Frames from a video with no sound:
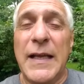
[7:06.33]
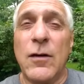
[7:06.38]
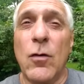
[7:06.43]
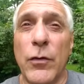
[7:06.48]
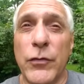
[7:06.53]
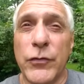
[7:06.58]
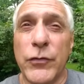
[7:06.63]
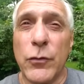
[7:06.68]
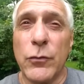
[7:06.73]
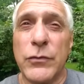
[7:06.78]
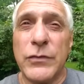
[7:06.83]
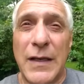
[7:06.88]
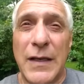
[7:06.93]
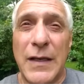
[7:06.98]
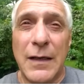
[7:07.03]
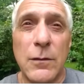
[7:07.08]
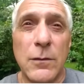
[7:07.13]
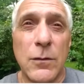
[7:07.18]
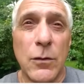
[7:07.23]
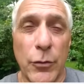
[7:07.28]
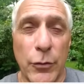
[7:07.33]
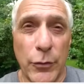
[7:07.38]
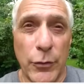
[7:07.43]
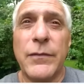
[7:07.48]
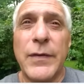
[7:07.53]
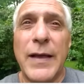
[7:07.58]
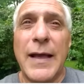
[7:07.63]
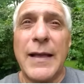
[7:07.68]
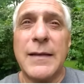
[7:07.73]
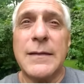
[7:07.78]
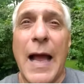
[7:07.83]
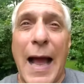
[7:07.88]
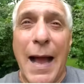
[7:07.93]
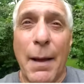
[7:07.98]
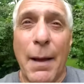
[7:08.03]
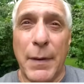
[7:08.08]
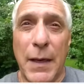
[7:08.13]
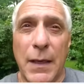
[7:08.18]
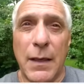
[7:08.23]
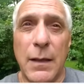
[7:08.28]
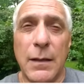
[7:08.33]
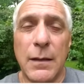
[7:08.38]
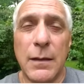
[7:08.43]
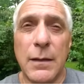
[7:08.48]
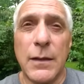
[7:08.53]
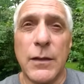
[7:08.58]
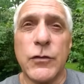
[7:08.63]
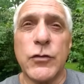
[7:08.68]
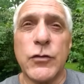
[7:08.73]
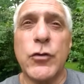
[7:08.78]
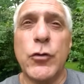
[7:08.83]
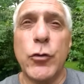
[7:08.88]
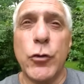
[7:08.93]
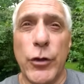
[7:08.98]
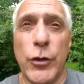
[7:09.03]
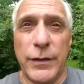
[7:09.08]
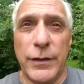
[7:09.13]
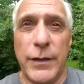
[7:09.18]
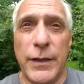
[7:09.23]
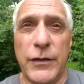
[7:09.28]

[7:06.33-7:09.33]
And also tell her that Tommy is good.